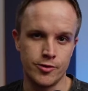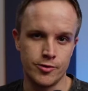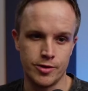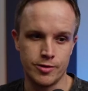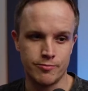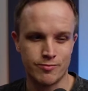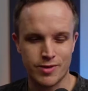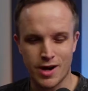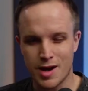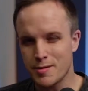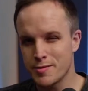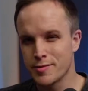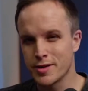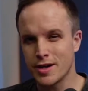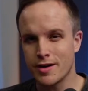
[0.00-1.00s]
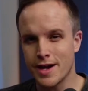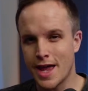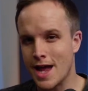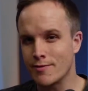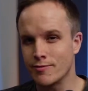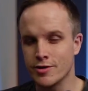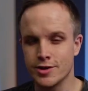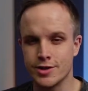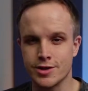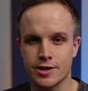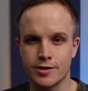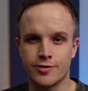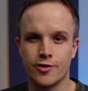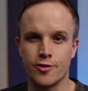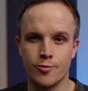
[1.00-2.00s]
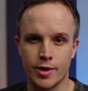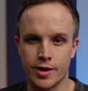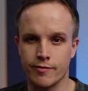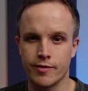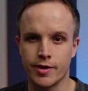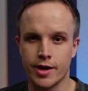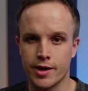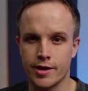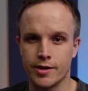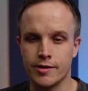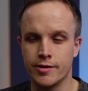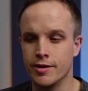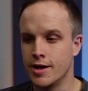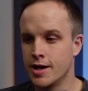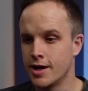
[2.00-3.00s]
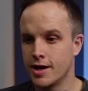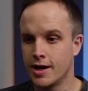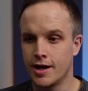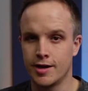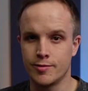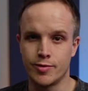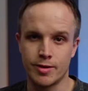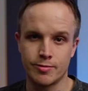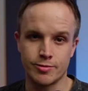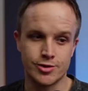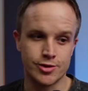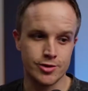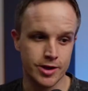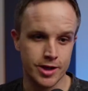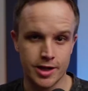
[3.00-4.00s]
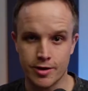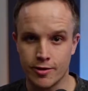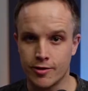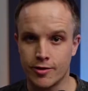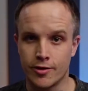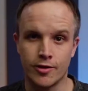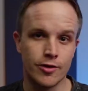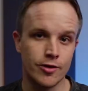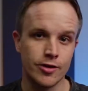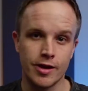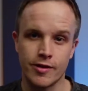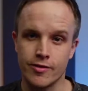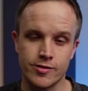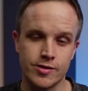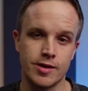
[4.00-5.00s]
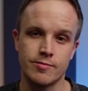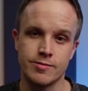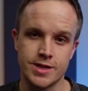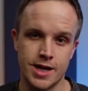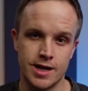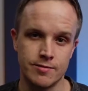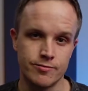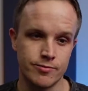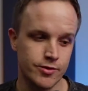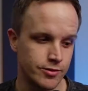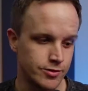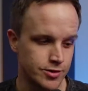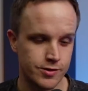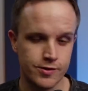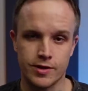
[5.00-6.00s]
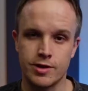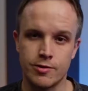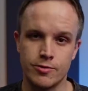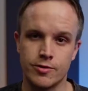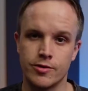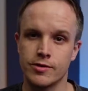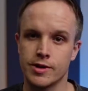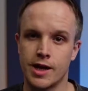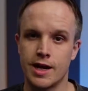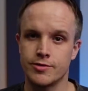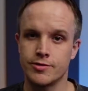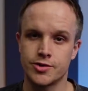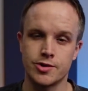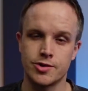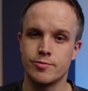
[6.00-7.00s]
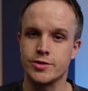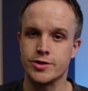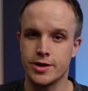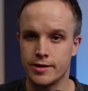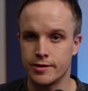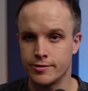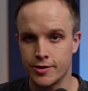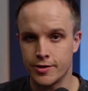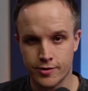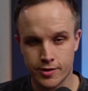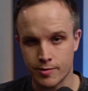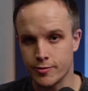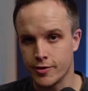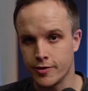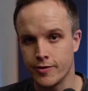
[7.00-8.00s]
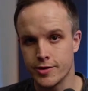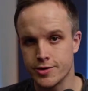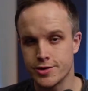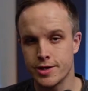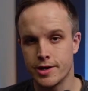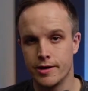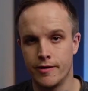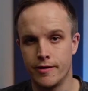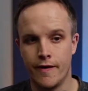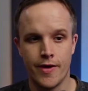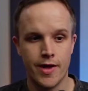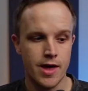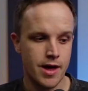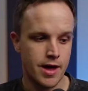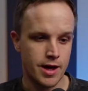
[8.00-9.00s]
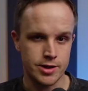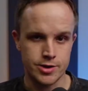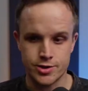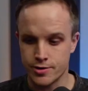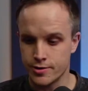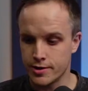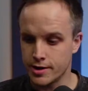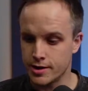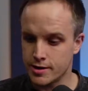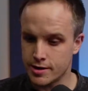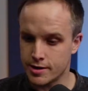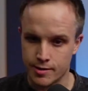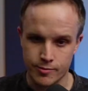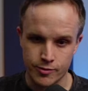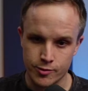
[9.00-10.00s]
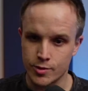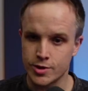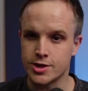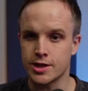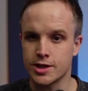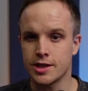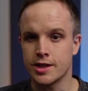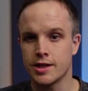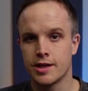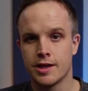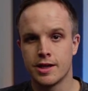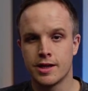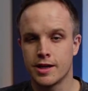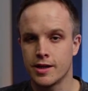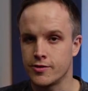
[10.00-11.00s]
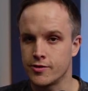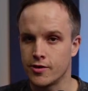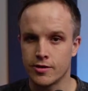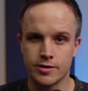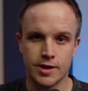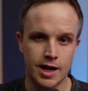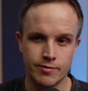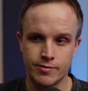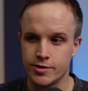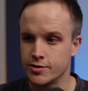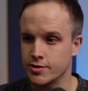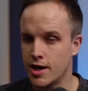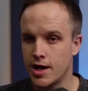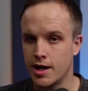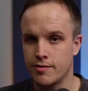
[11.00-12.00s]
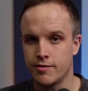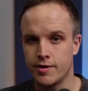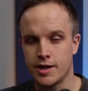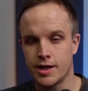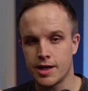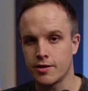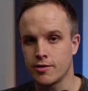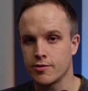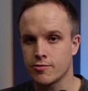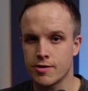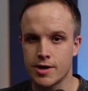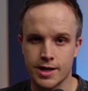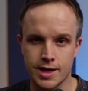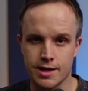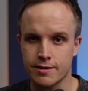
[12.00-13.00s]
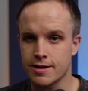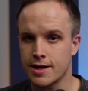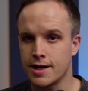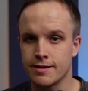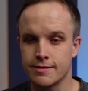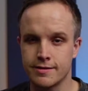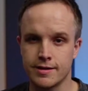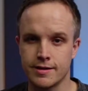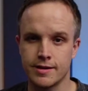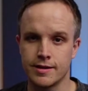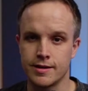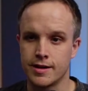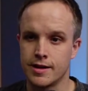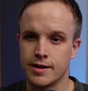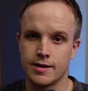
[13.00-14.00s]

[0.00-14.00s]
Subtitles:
doing probably on average a 2-minute video, but I'm shooting it all at the same time. So just like you do a live stream show, just like I'm doing this show, I shoot it, I'm switching it, it's all live to drive, and I can crank out content